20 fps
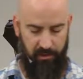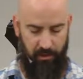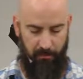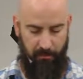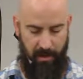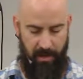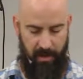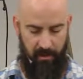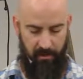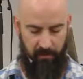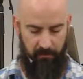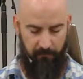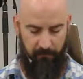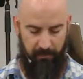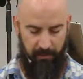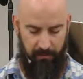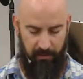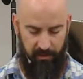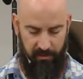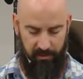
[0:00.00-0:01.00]
your male and
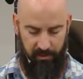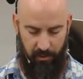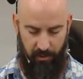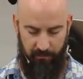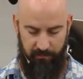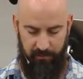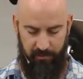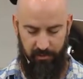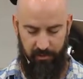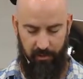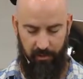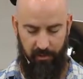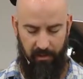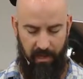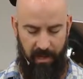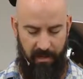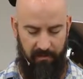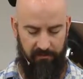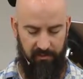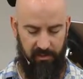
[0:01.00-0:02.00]
female servants, your
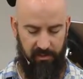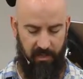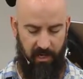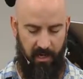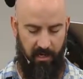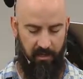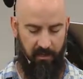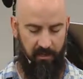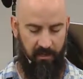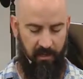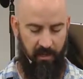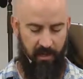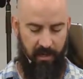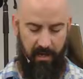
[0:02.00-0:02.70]
livestock,